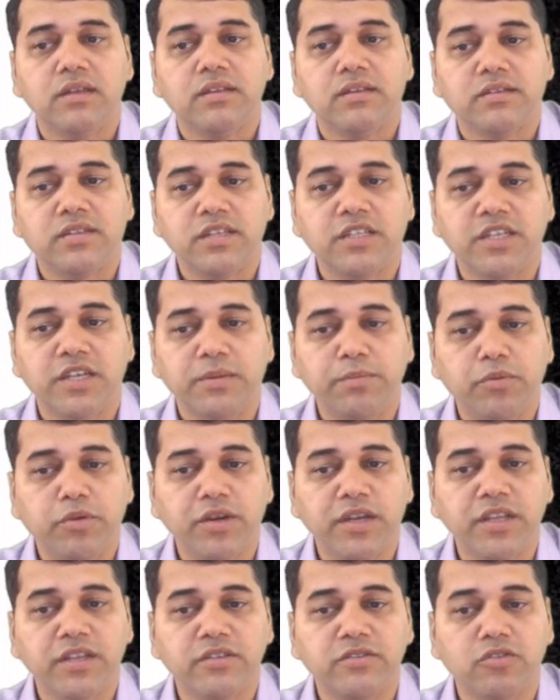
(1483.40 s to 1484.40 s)
Such
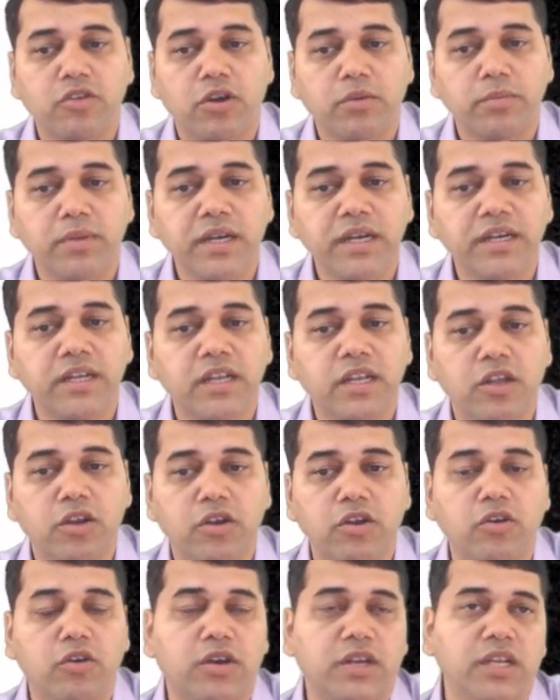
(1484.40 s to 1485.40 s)
reporting is normally done
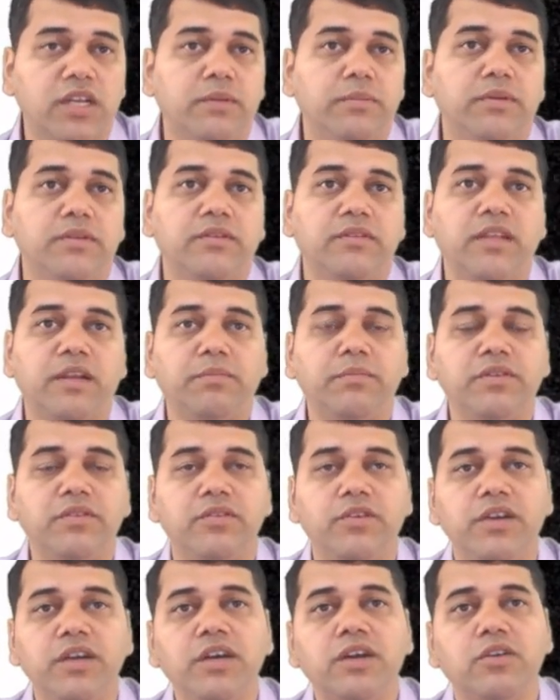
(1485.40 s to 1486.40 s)
on a quarterly basis. That means
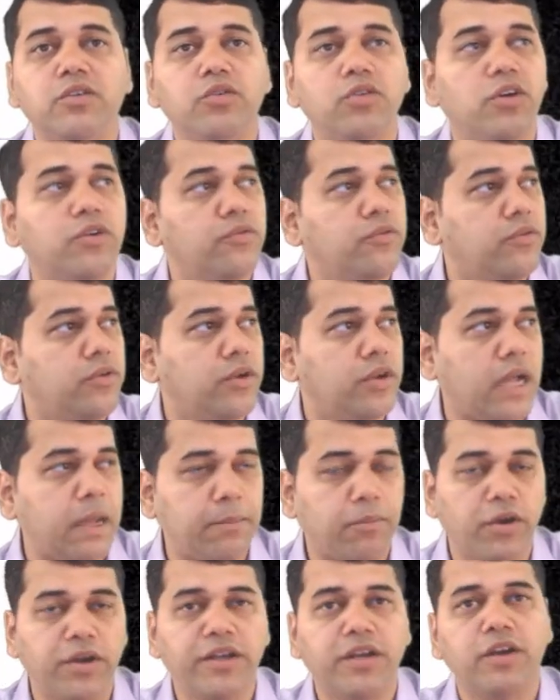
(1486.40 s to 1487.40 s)
here, you are
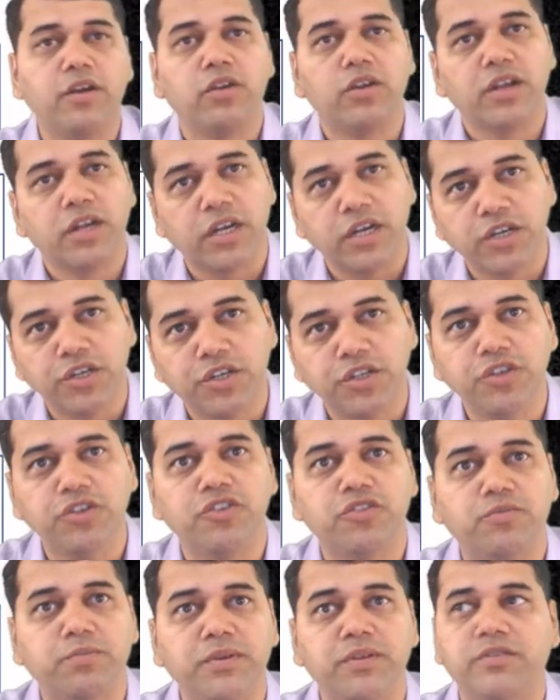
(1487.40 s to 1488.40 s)
appointed on a
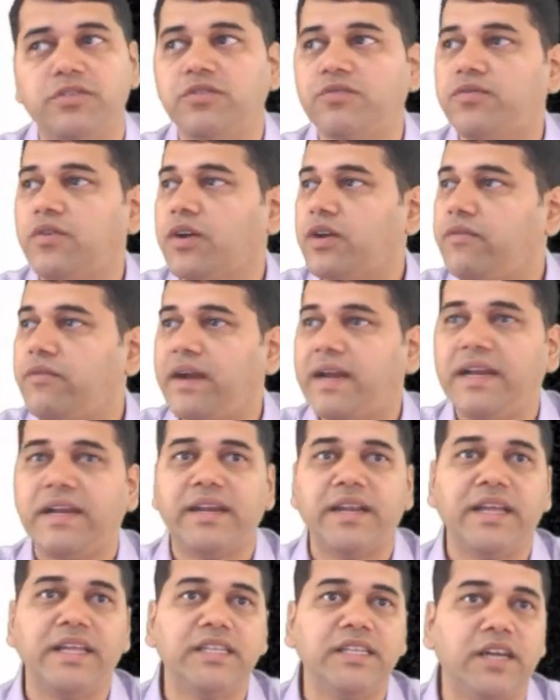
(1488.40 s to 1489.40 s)
continuous basis for a wide
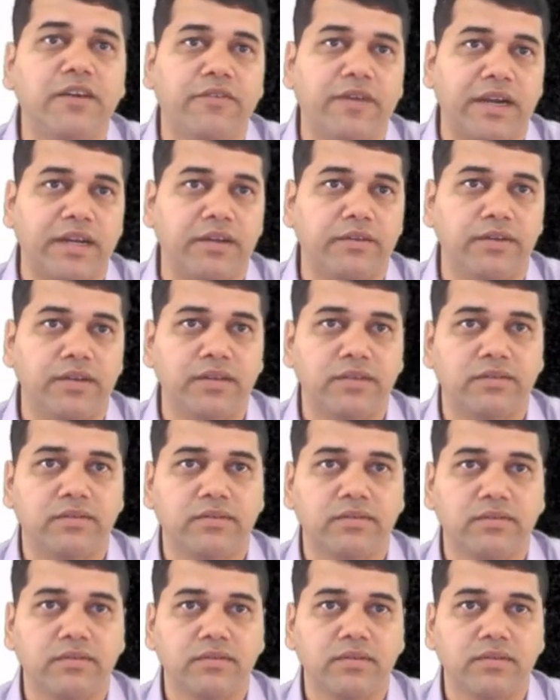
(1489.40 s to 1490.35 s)
range of activities.